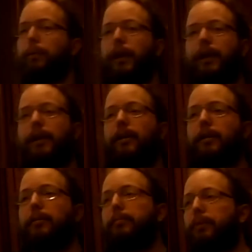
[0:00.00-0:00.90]
were
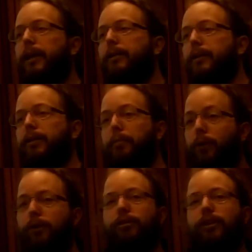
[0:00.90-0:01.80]
baking bread that
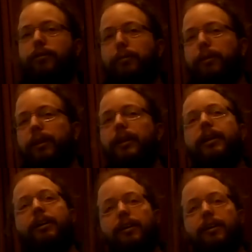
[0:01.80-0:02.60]
poisoned everybody,